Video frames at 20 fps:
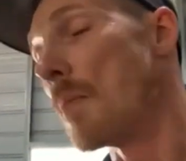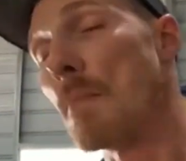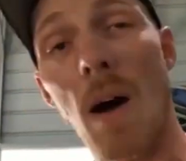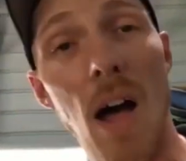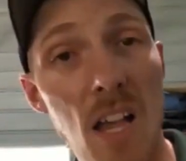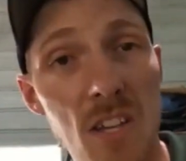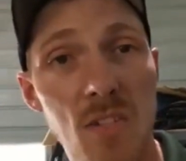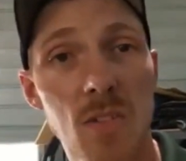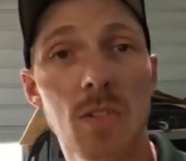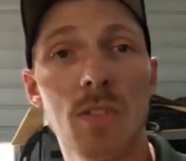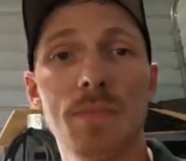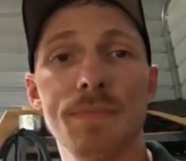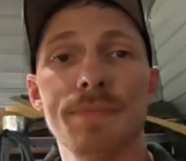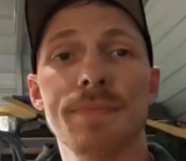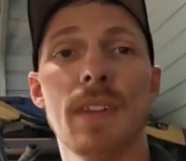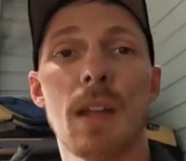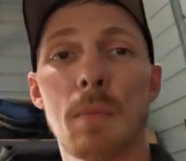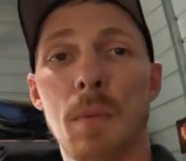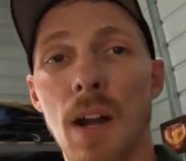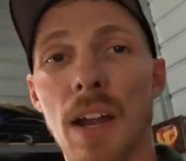Mazel,
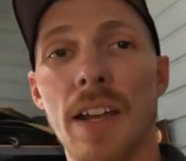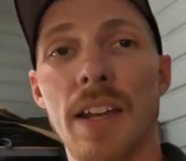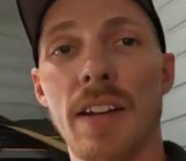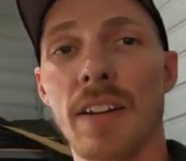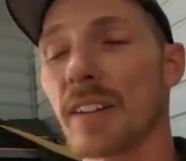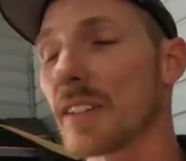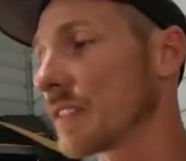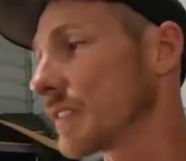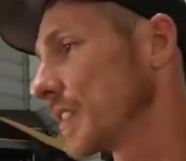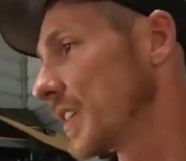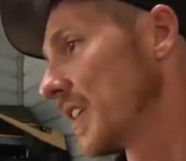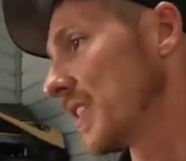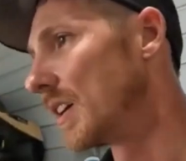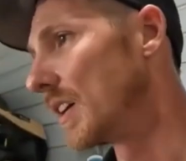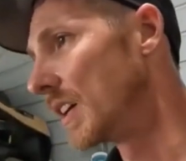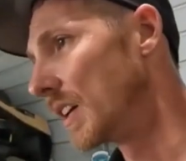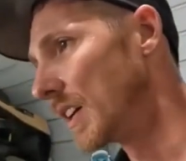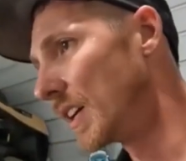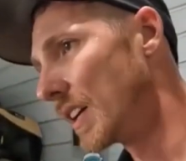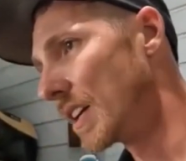I'm right here.
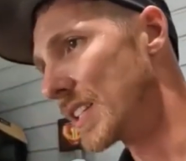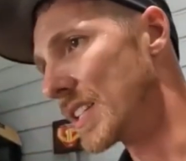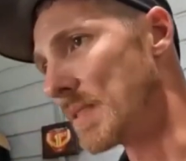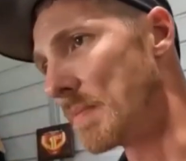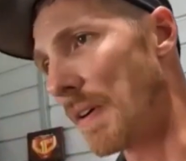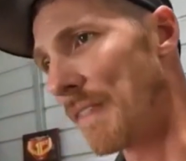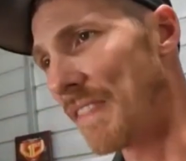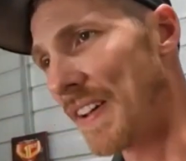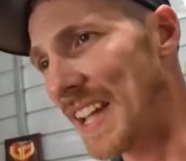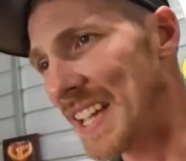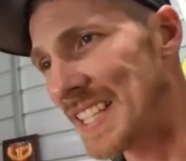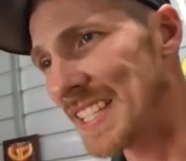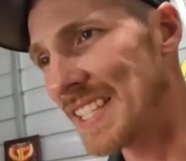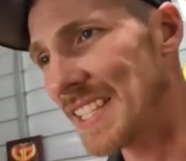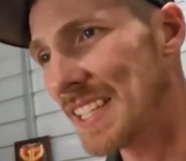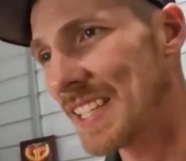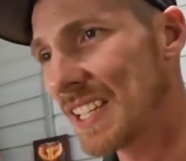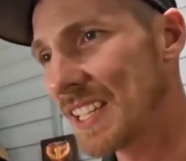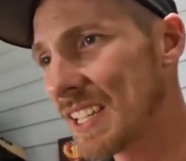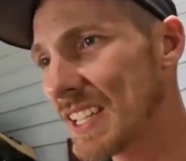It's in my
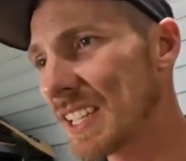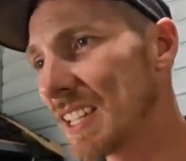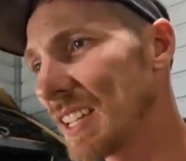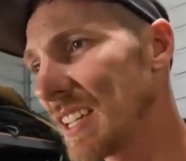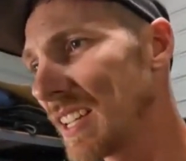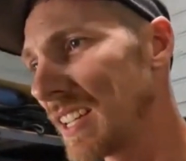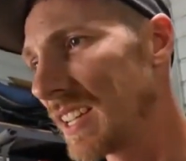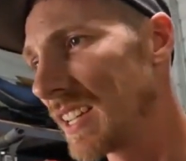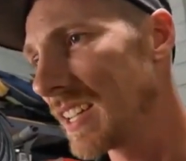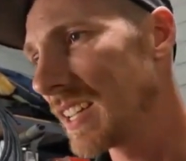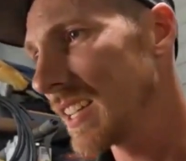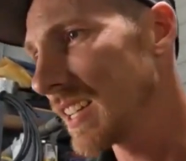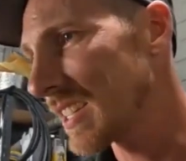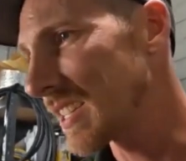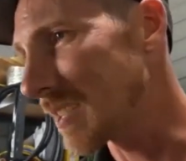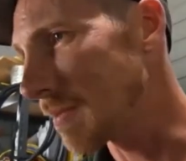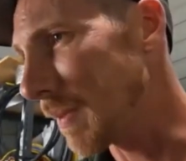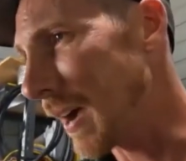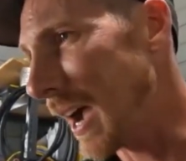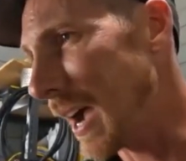face.
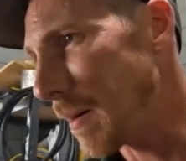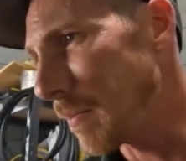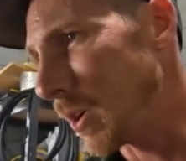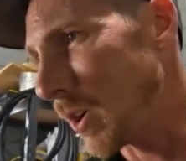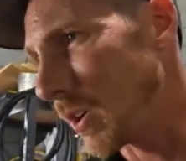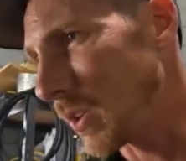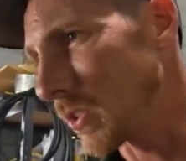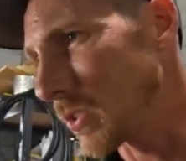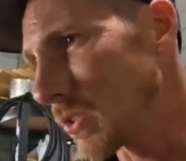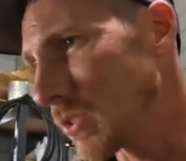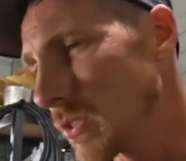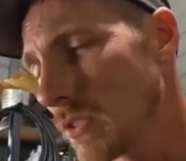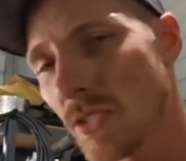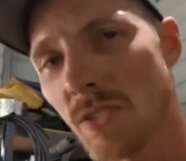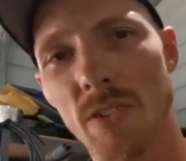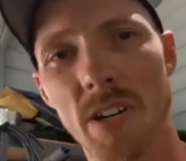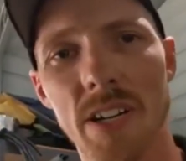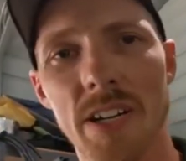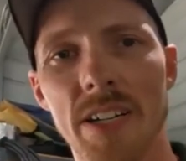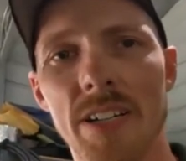It's in my eyeballs.
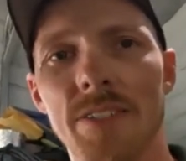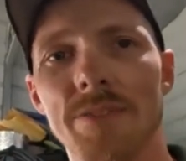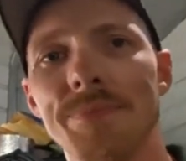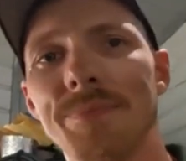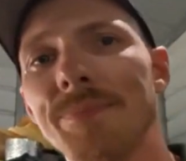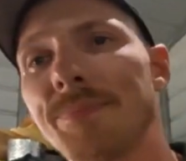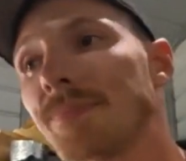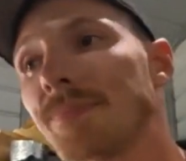It's right here.